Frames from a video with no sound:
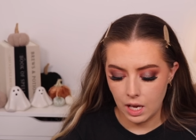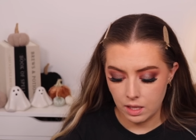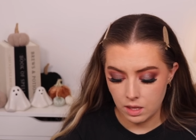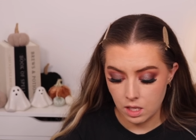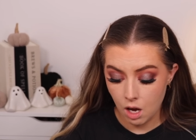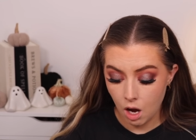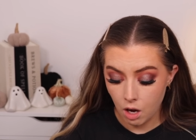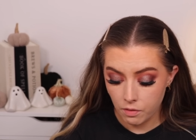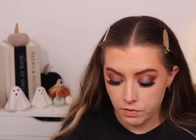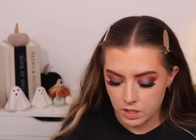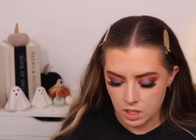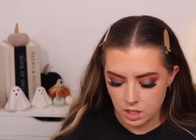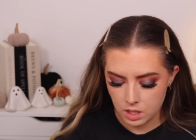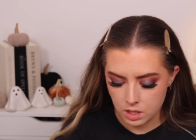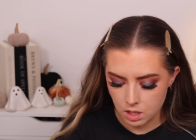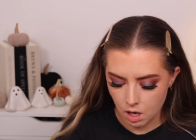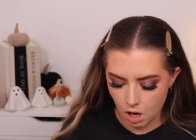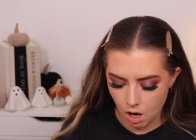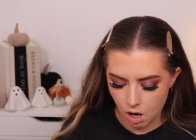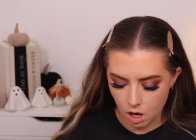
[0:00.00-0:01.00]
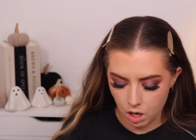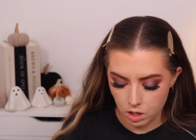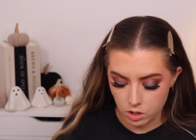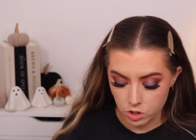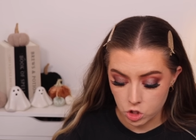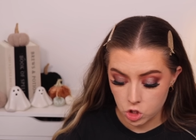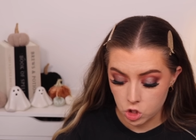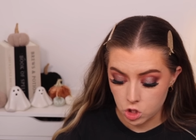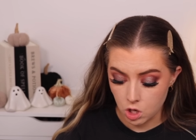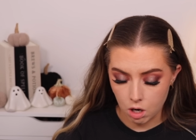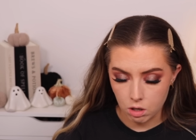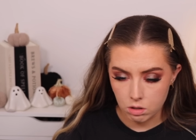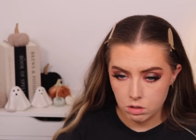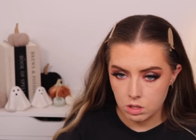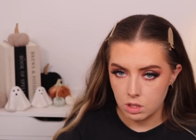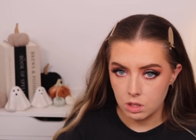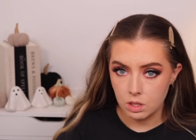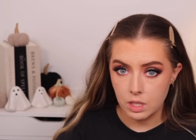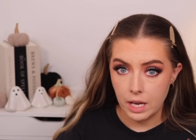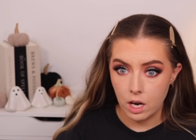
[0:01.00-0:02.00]
and the officers are shocked.
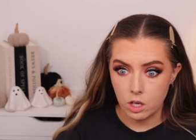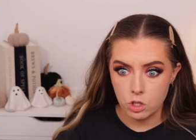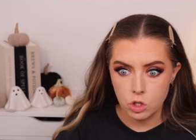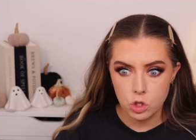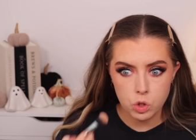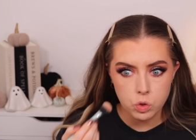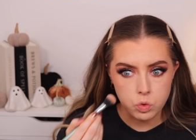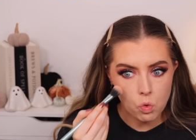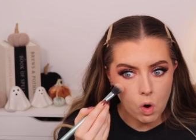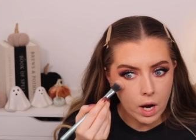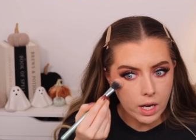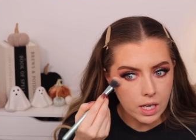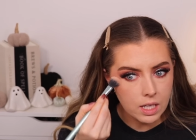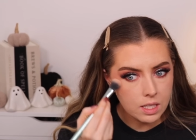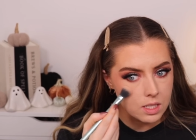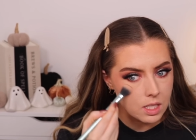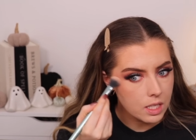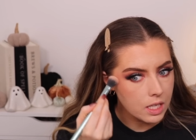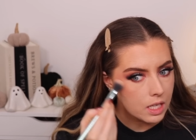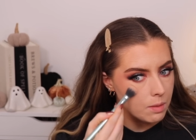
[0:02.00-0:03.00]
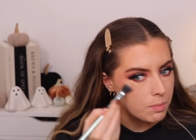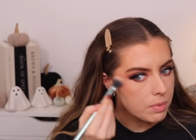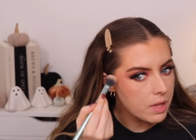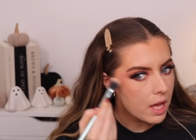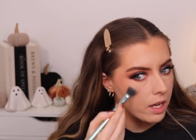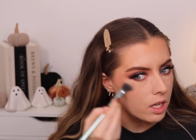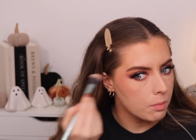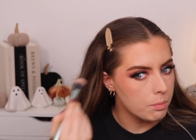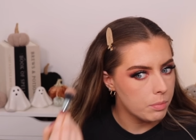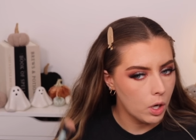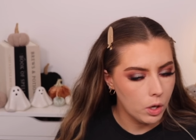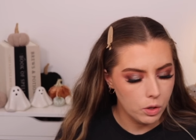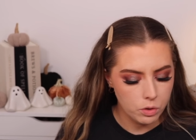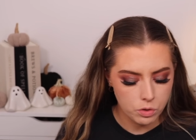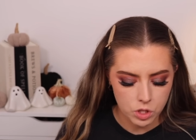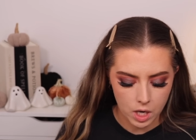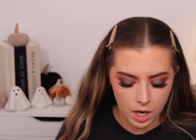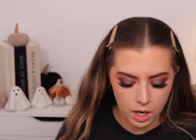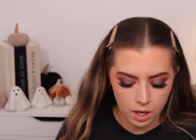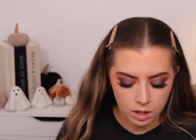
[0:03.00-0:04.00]
They are trying to keep their
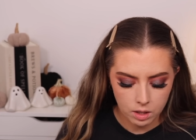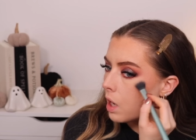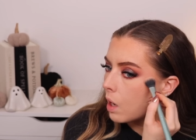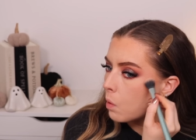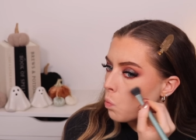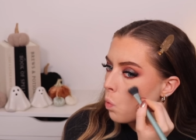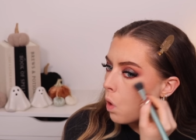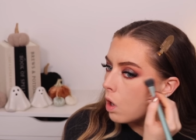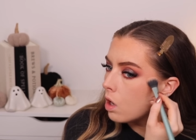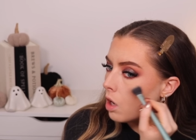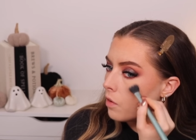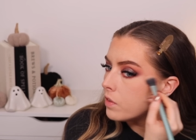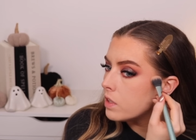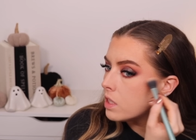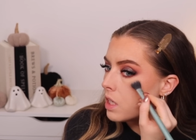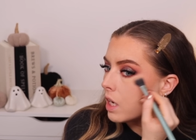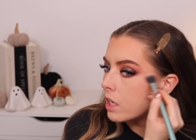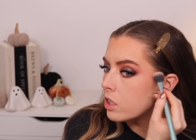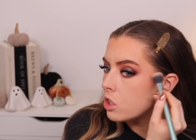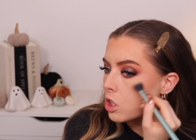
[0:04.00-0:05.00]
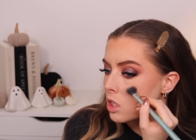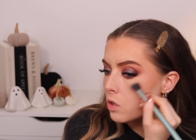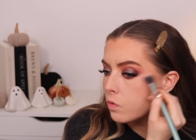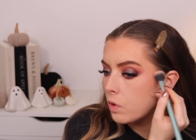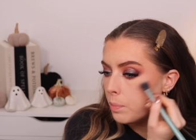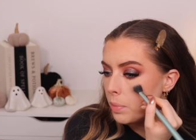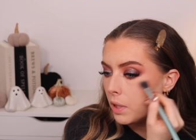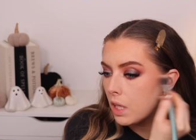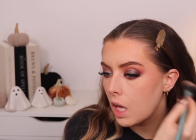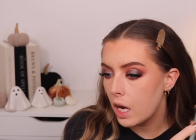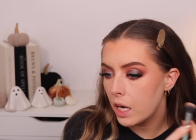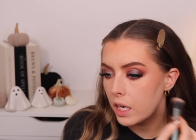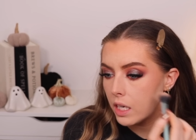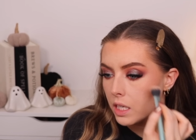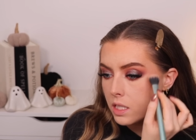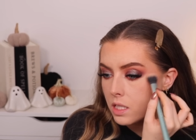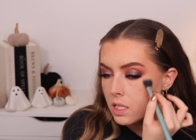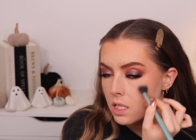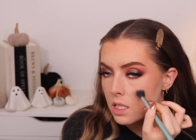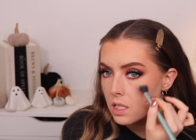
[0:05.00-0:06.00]
composure. And one officer just
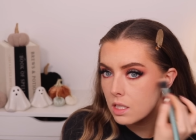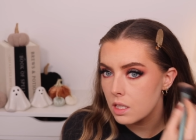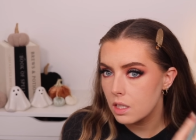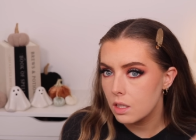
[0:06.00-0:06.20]
replies,